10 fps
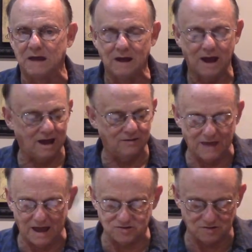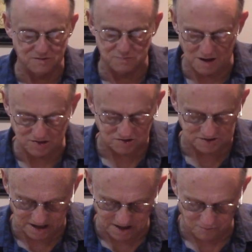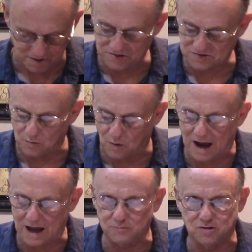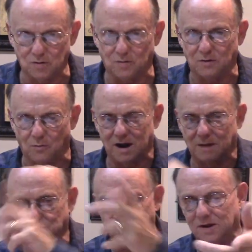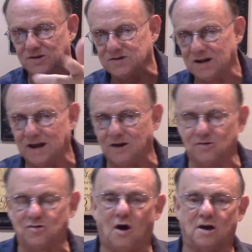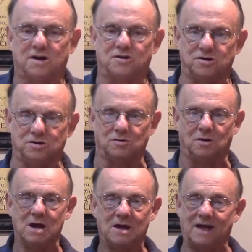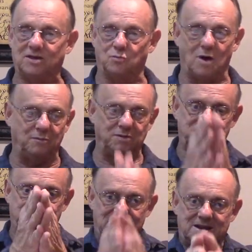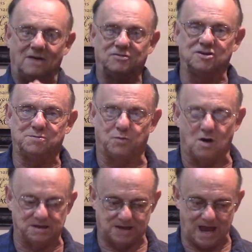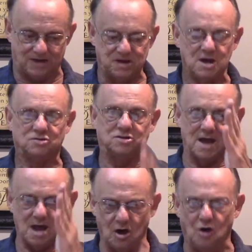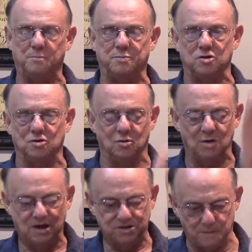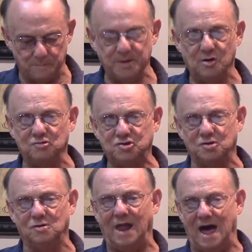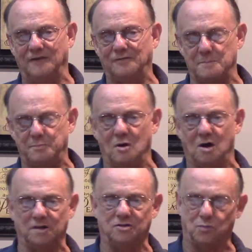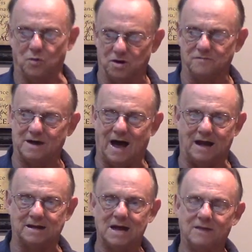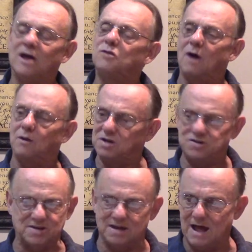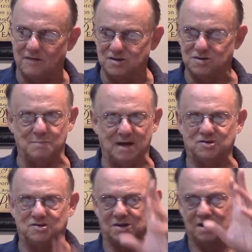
And that's as much as any reason why I'm doing what I'm doing sitting here talking to you. That's why we send out this broadcast to help you to build your life upon the Word of God. That's why we send out this this message